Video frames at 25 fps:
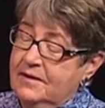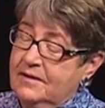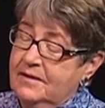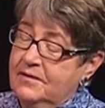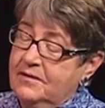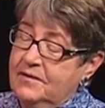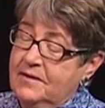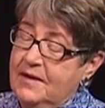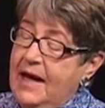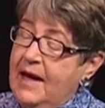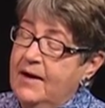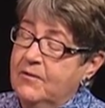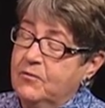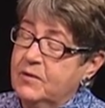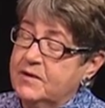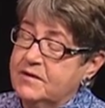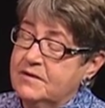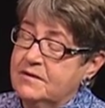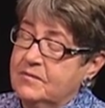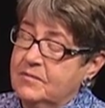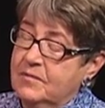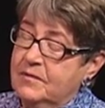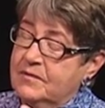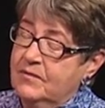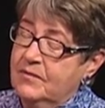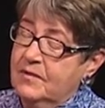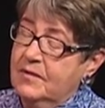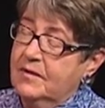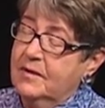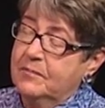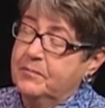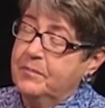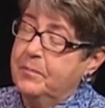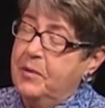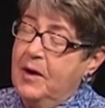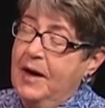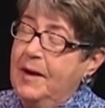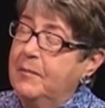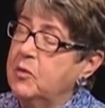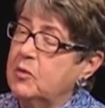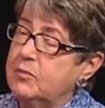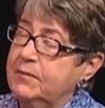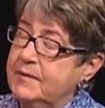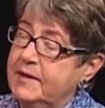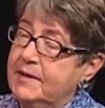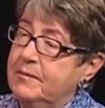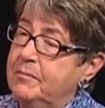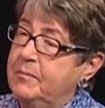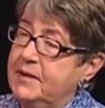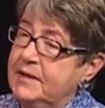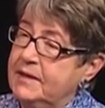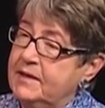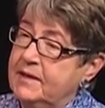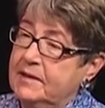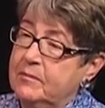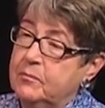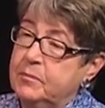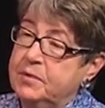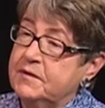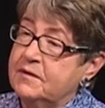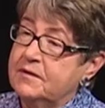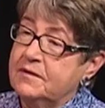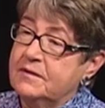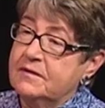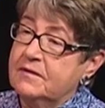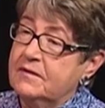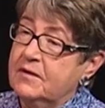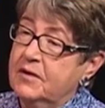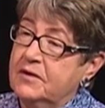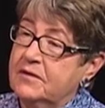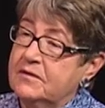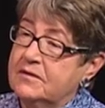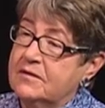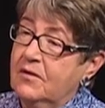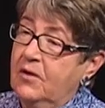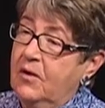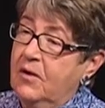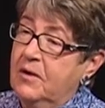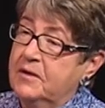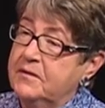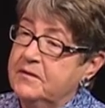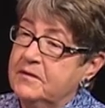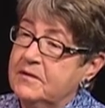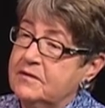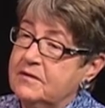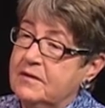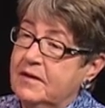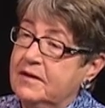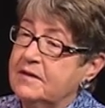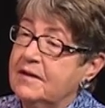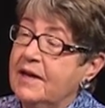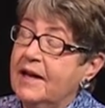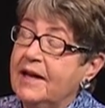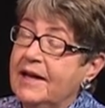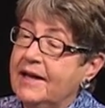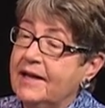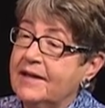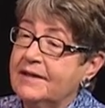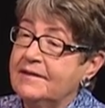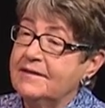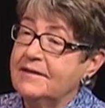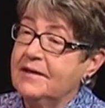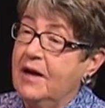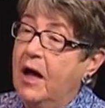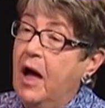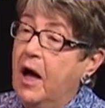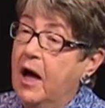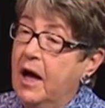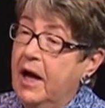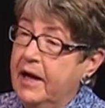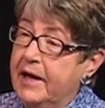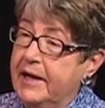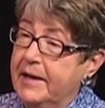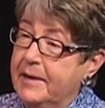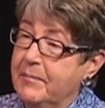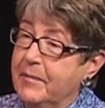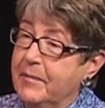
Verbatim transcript: that was probably a big impetus because all of a sudden I had time.